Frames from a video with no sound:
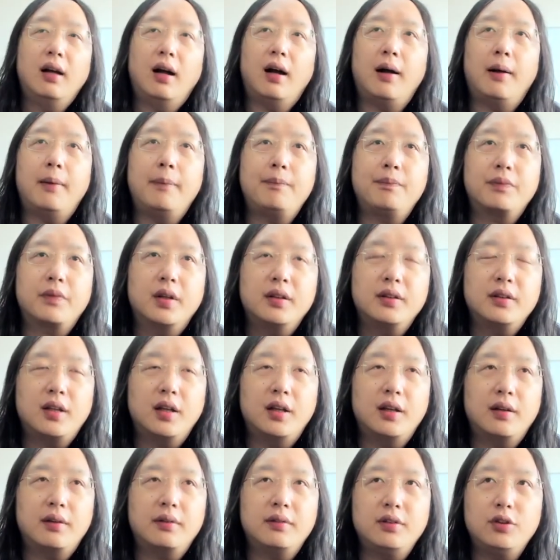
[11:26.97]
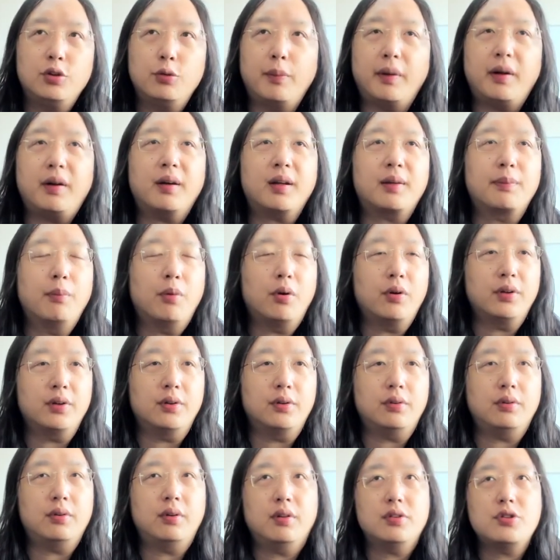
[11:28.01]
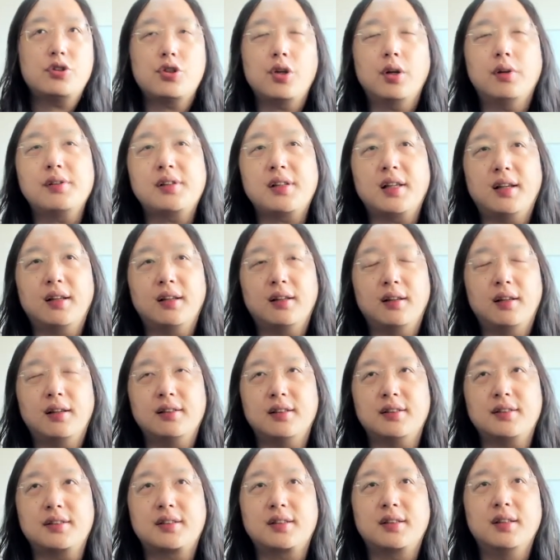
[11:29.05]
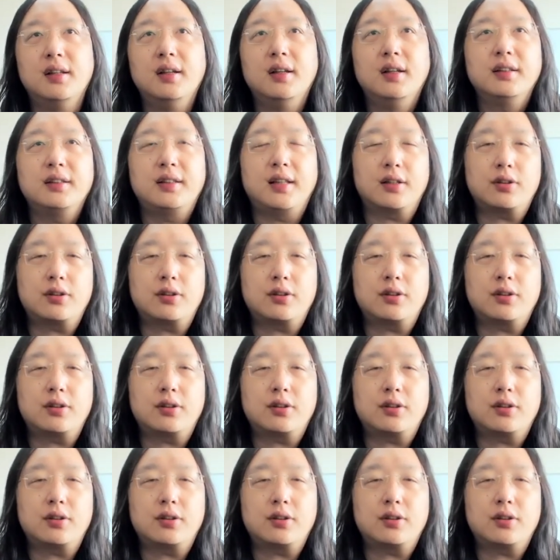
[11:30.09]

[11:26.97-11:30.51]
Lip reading: the numeric model shows us